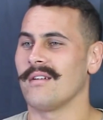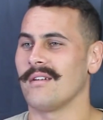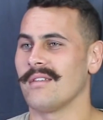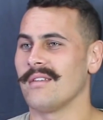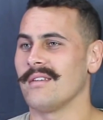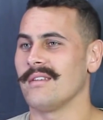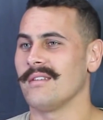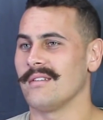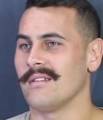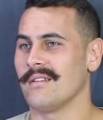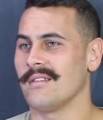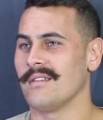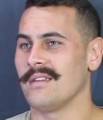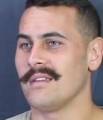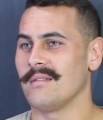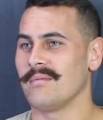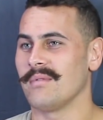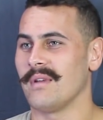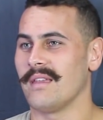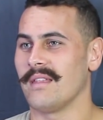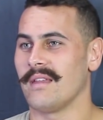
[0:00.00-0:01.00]
I think
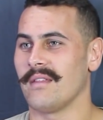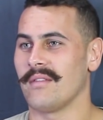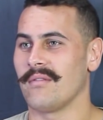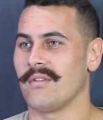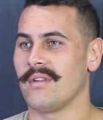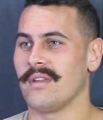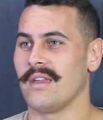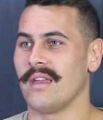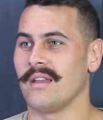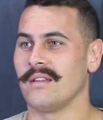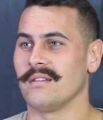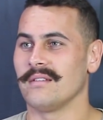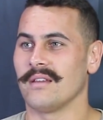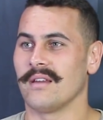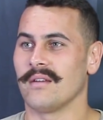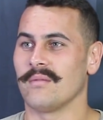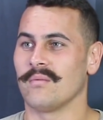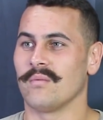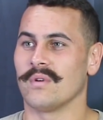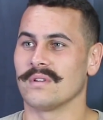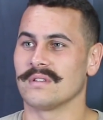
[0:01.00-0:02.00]
you play that through your head,
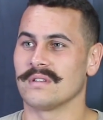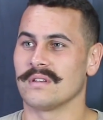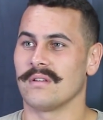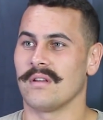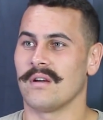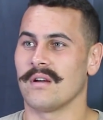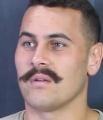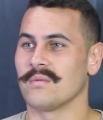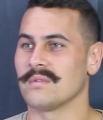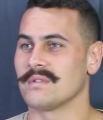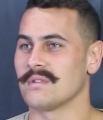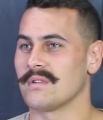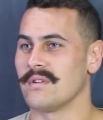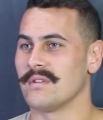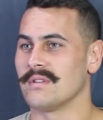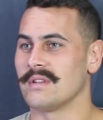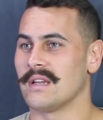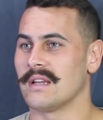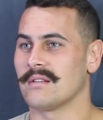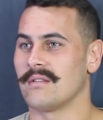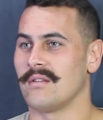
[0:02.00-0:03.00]
and what's it like? What's the
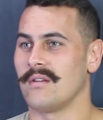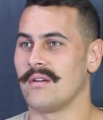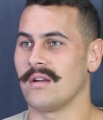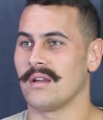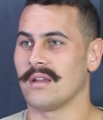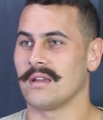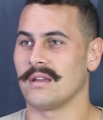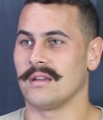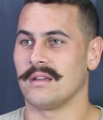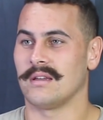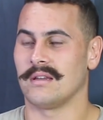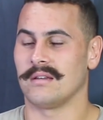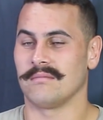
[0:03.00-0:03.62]
contact like?